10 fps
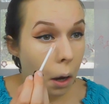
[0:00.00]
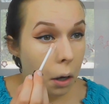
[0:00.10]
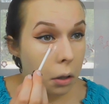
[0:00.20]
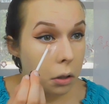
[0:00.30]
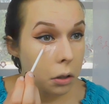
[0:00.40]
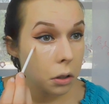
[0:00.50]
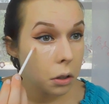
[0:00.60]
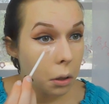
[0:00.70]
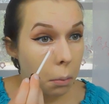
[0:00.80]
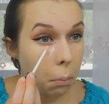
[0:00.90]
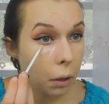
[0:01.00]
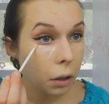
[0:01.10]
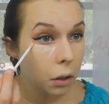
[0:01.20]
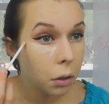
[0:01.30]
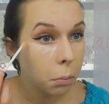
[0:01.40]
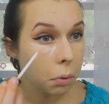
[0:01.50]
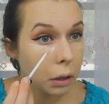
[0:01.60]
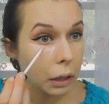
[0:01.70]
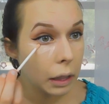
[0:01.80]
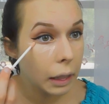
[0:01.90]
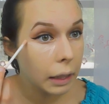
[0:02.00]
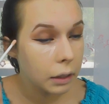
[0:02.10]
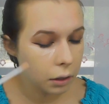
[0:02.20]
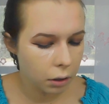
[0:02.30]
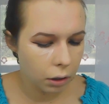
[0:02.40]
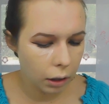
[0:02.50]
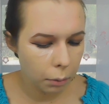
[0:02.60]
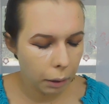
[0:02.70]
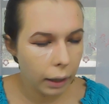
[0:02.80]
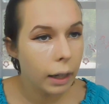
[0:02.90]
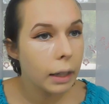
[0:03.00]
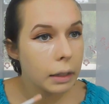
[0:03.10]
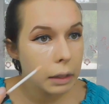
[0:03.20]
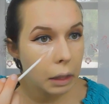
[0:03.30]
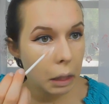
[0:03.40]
and just make little pretty lines underneath my eyes.